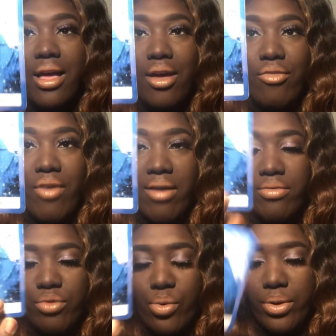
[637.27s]
Five of
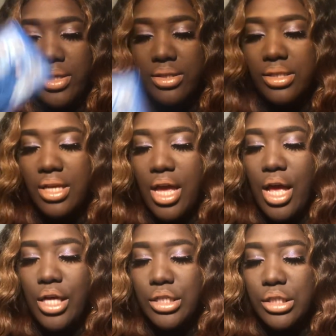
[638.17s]
Coins.
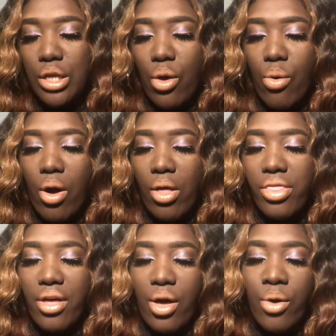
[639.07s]
So,
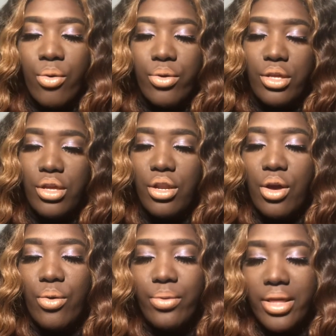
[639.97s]
although, you
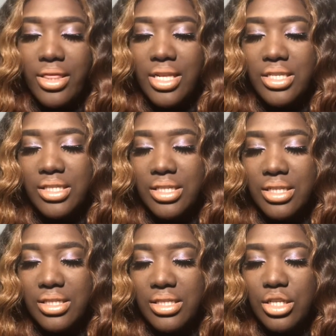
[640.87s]
know, this
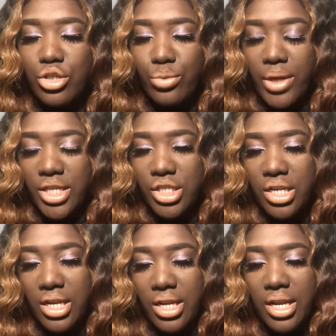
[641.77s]

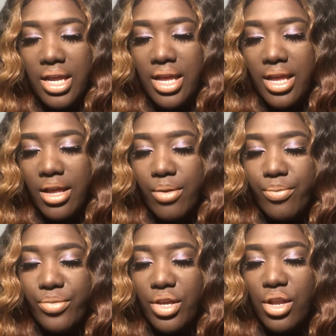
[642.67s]
situation,
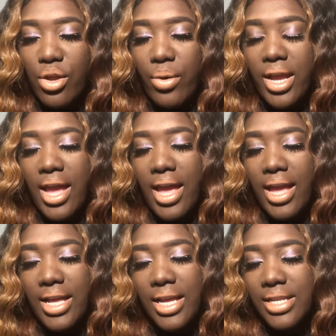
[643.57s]
you know,
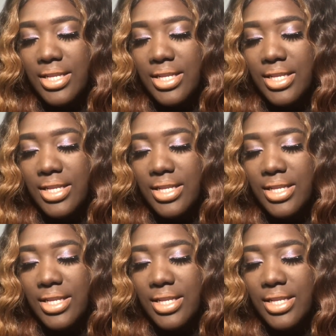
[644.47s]
it's